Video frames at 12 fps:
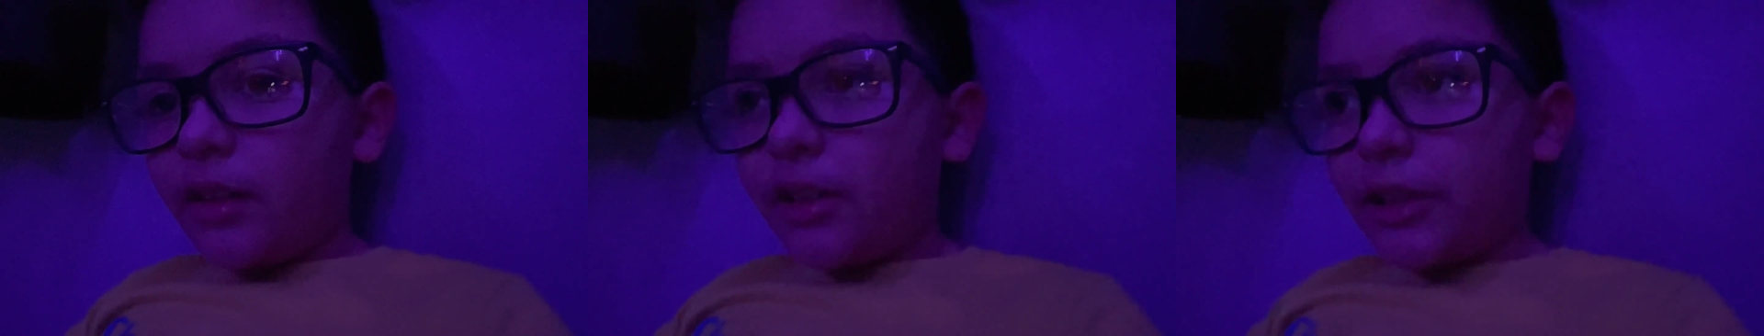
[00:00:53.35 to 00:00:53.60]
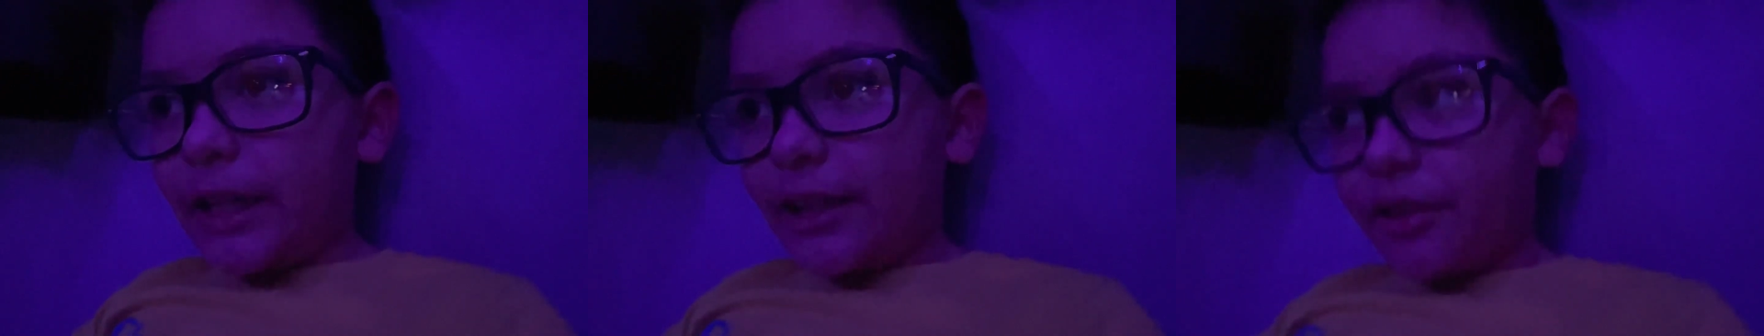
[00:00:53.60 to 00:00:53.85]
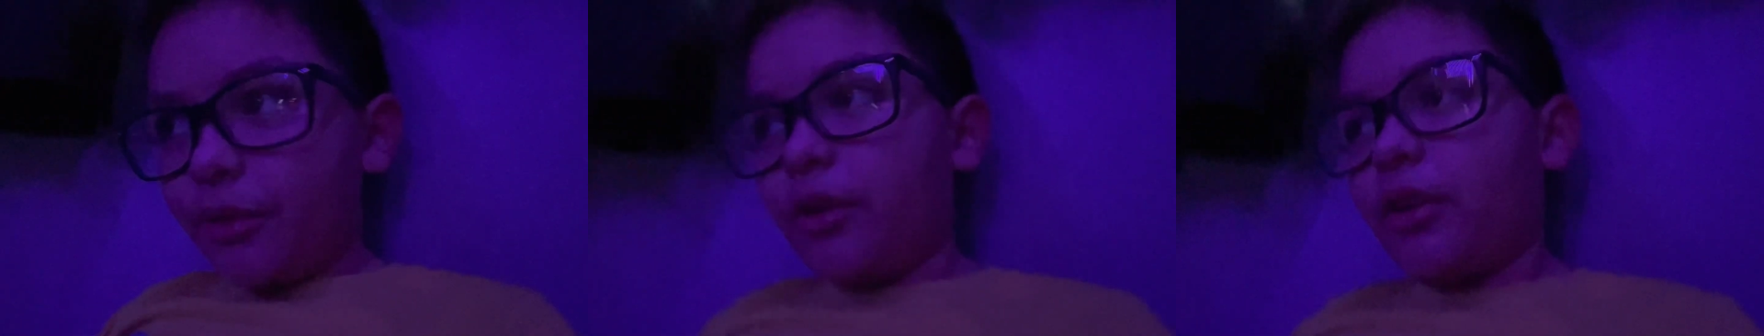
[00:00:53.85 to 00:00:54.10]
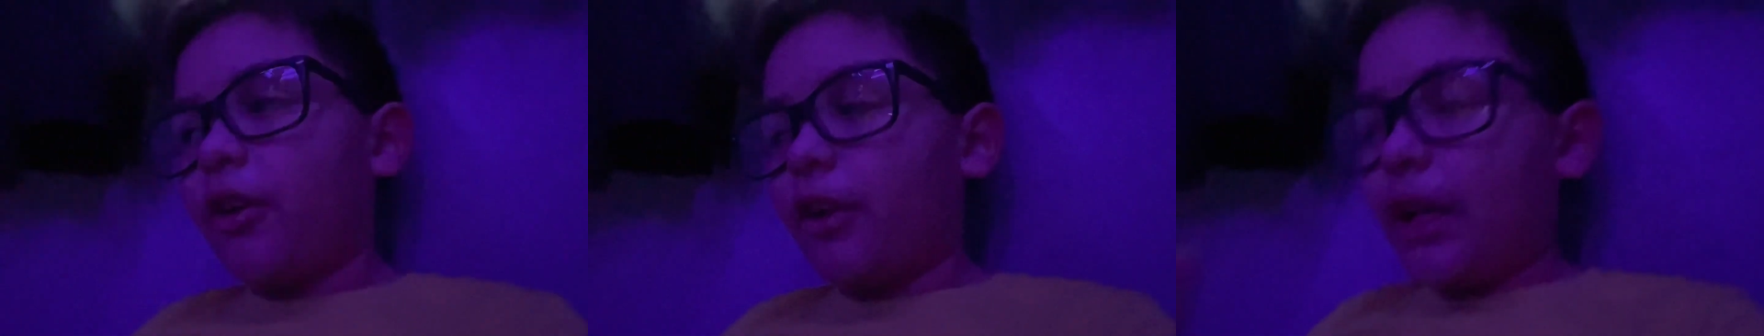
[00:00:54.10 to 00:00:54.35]
Yeah, you
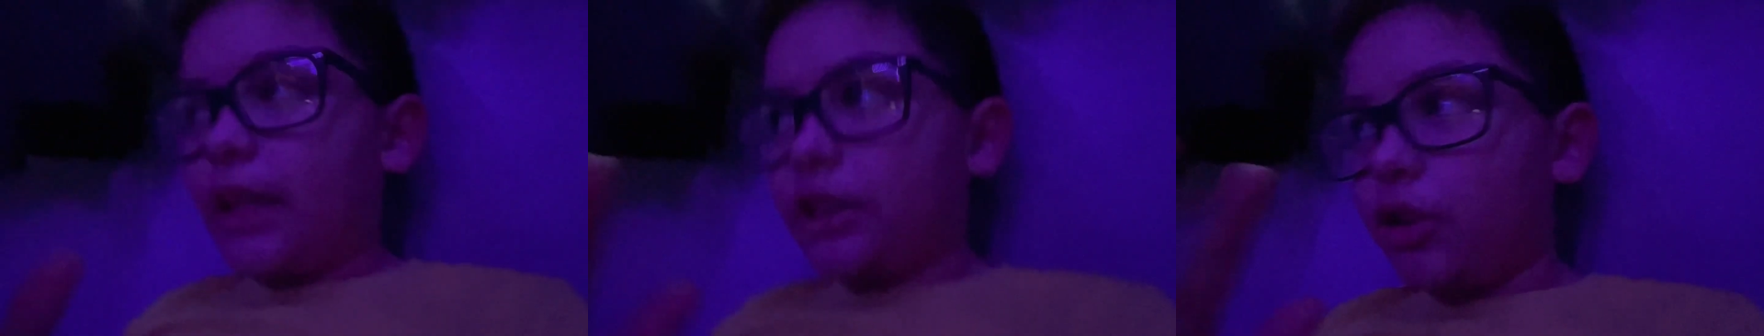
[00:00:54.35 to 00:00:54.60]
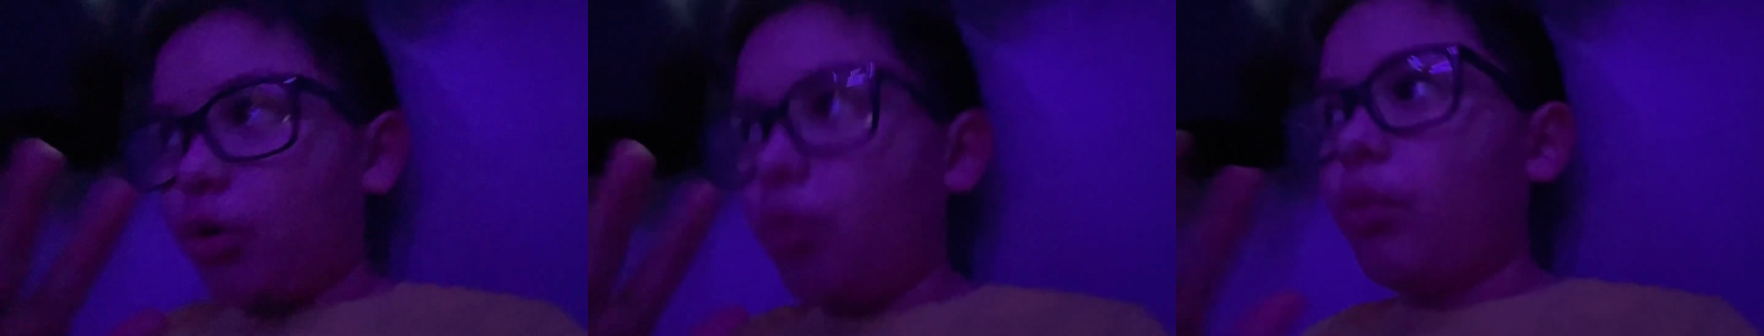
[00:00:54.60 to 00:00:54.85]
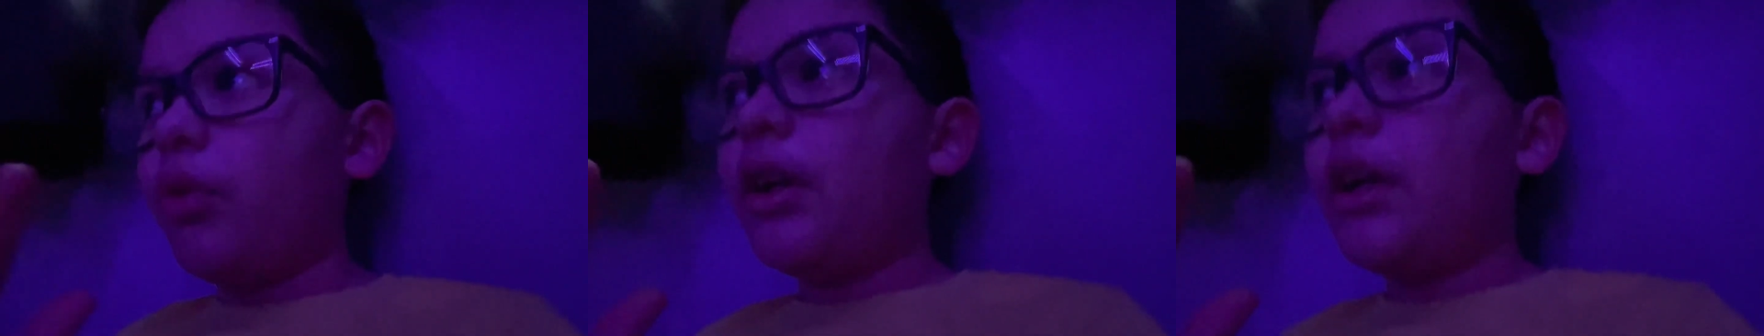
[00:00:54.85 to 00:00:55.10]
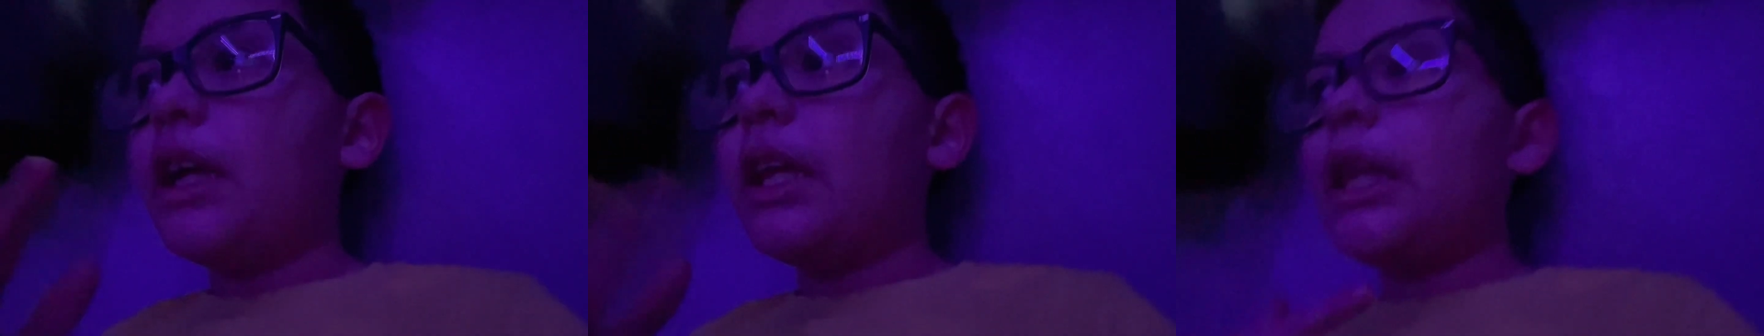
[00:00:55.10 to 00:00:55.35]
heard that. So,
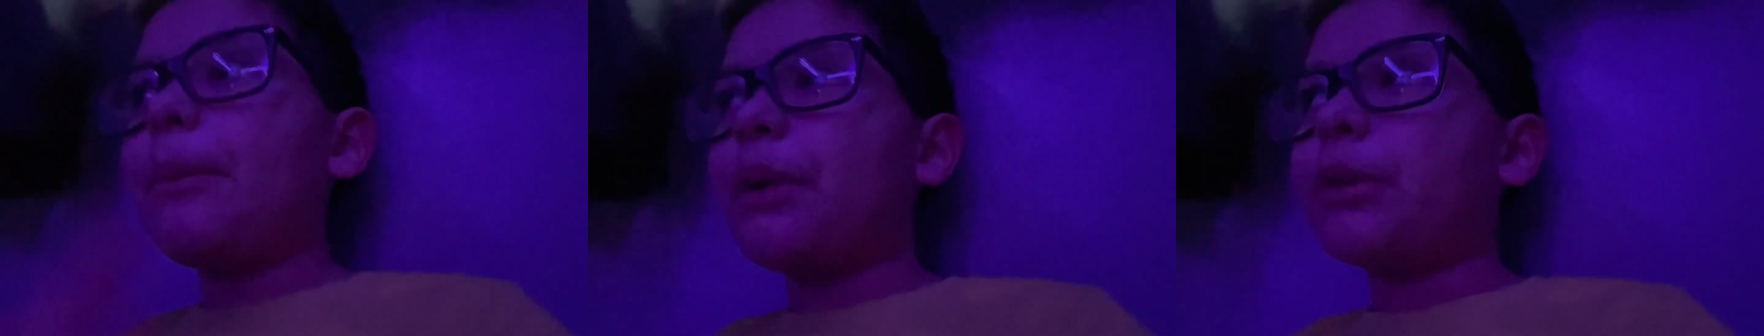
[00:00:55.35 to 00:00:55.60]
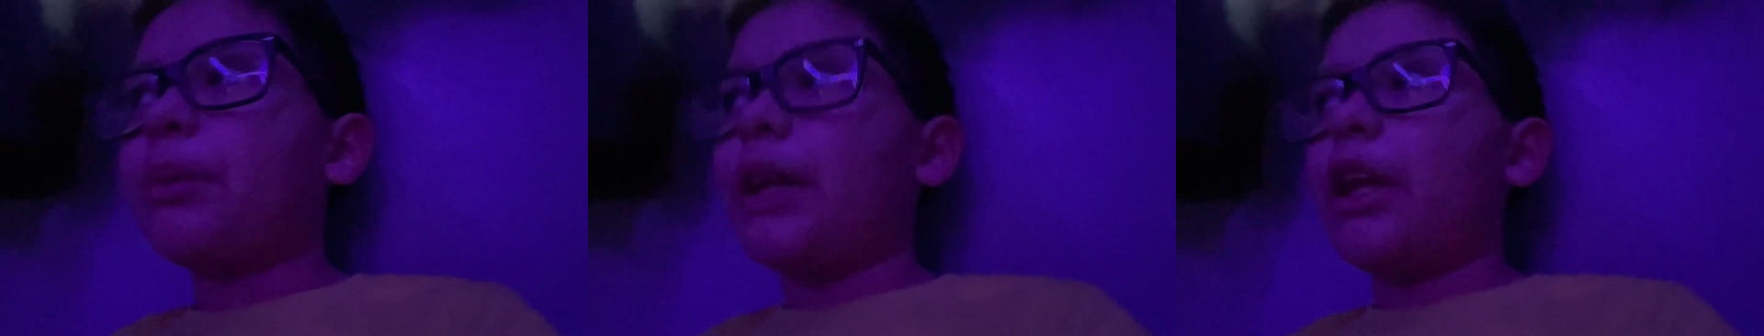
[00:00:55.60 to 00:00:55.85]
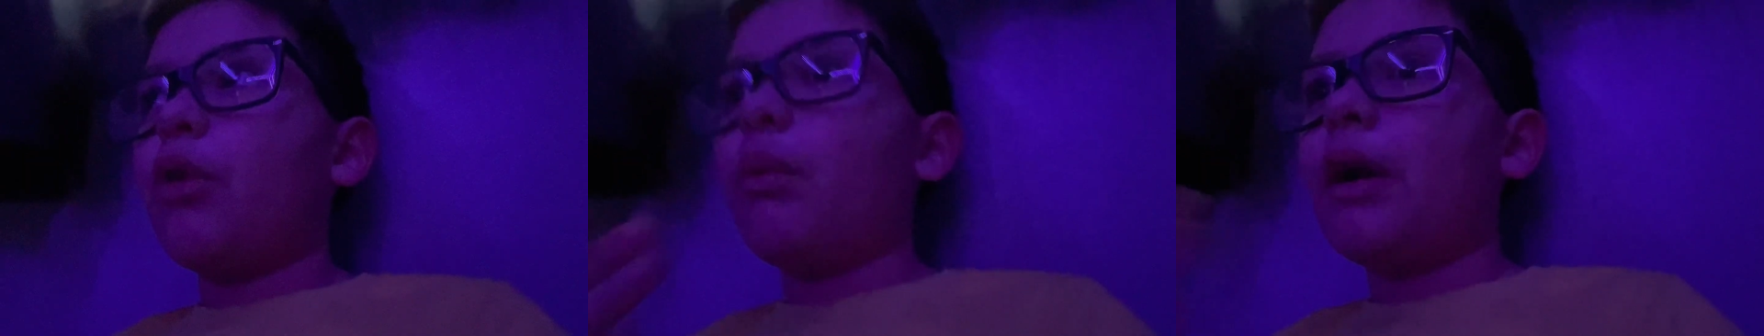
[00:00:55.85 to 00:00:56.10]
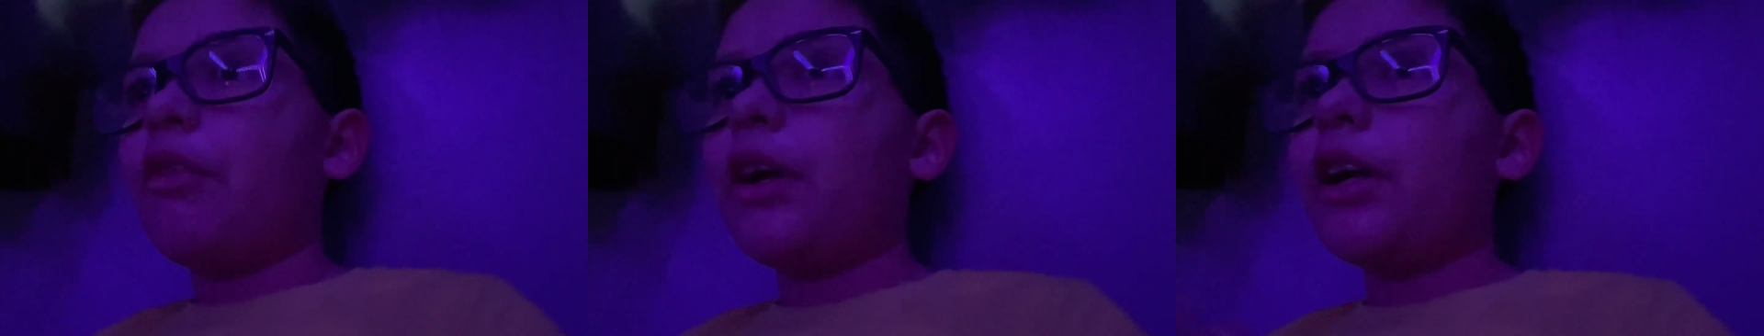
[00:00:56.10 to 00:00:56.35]
let me explain.
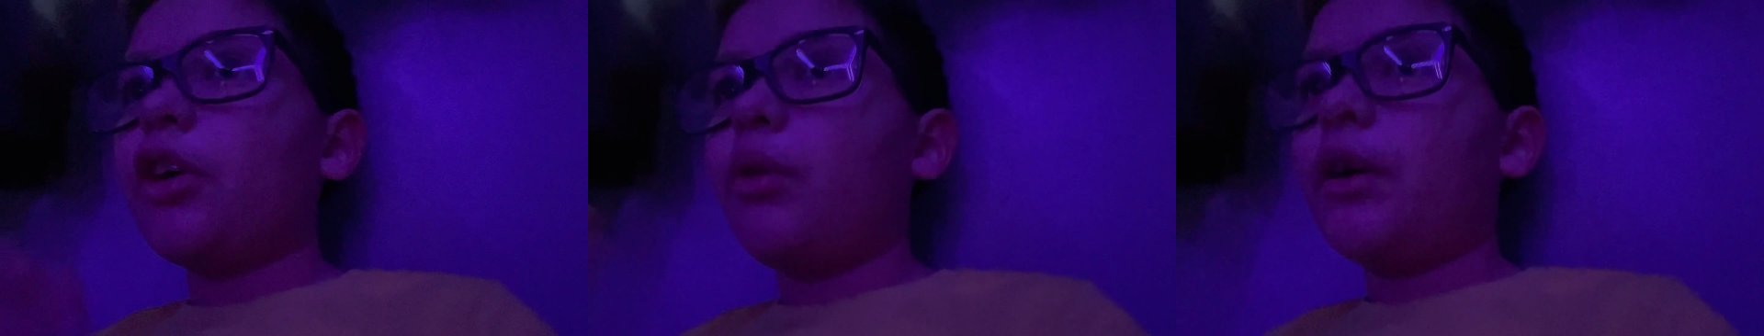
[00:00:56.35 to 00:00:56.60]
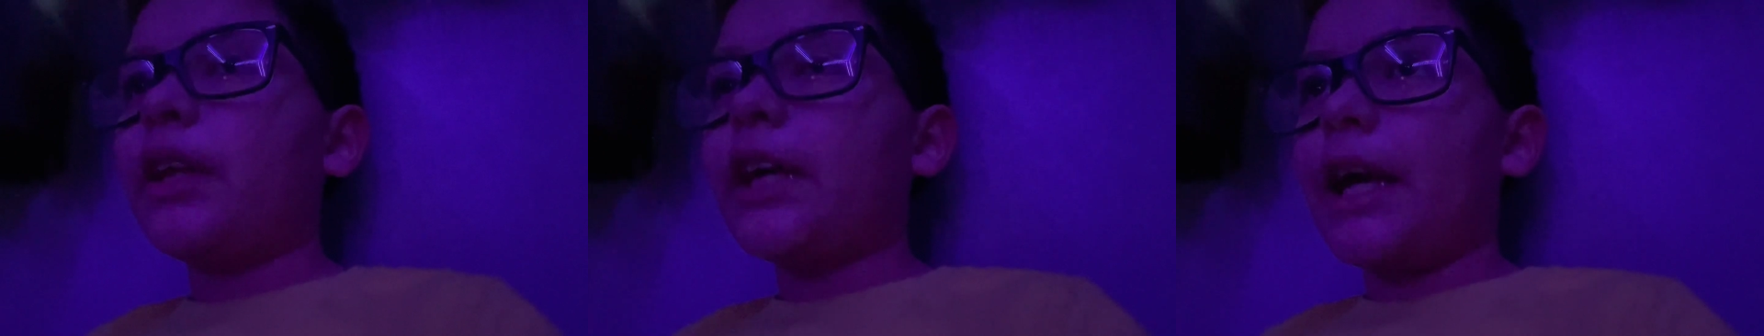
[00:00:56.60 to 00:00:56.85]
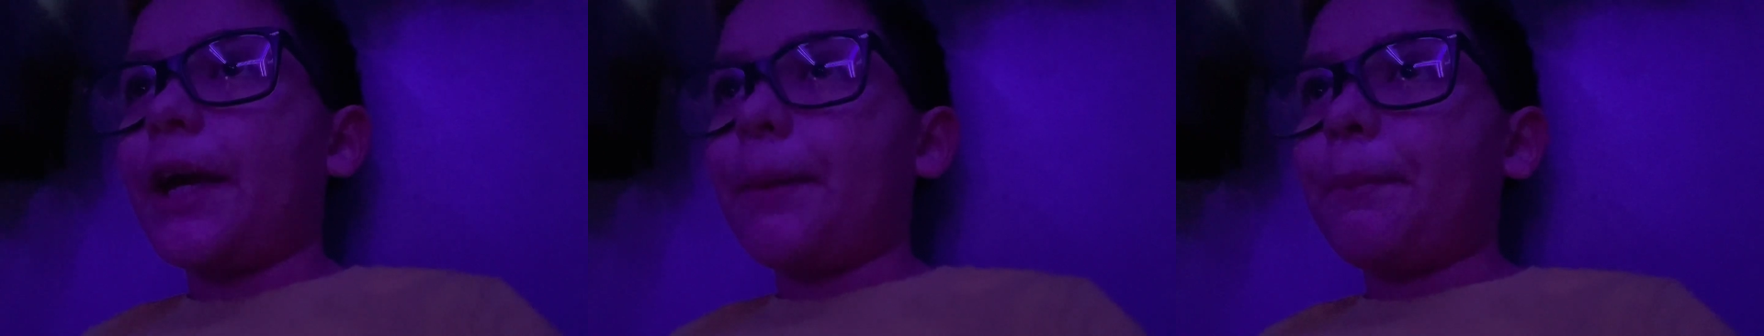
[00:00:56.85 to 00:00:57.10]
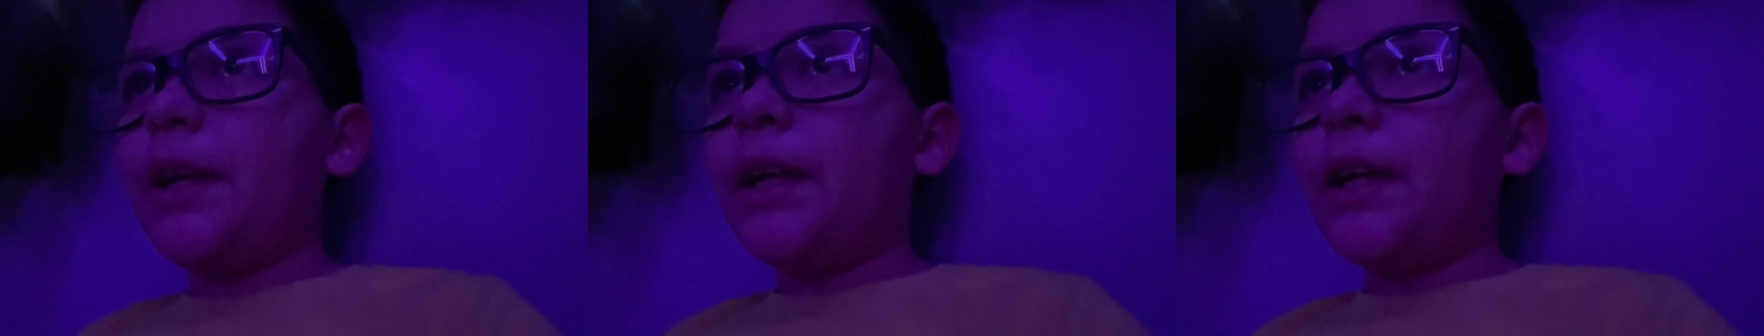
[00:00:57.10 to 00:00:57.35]
Whenever I go on a game,